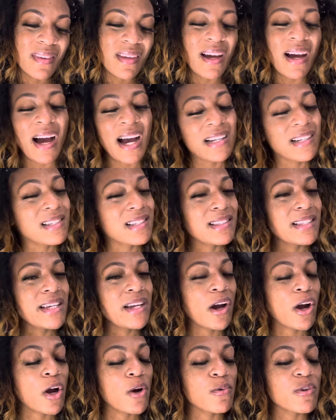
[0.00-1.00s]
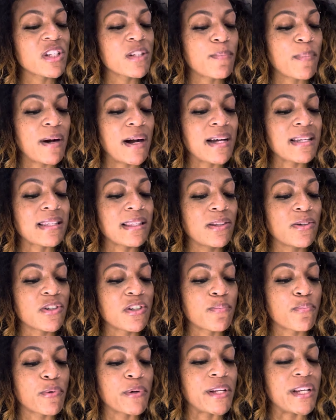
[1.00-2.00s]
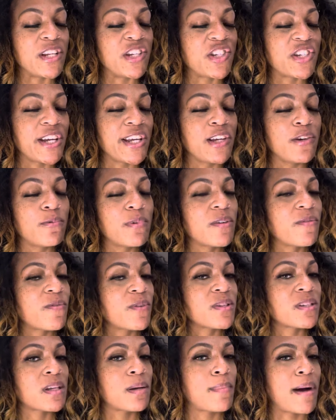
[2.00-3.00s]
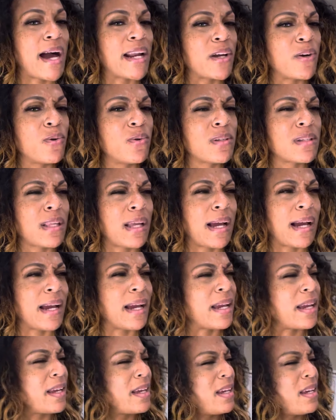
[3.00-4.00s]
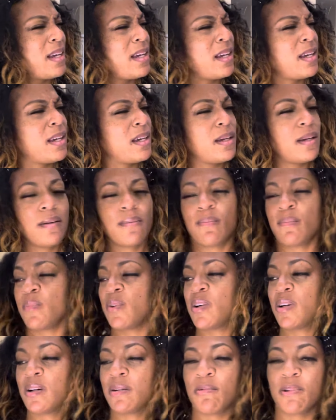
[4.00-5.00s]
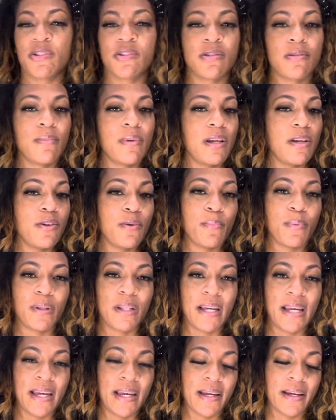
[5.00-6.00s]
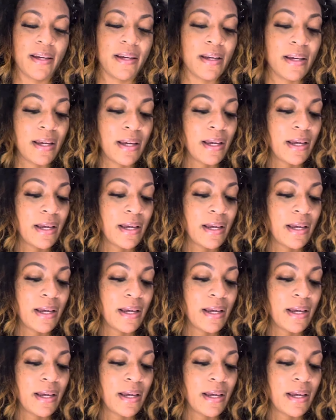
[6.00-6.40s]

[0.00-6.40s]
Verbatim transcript: honestly, her response looks pretty genuine for somebody who's like, bro, what you mean you playing?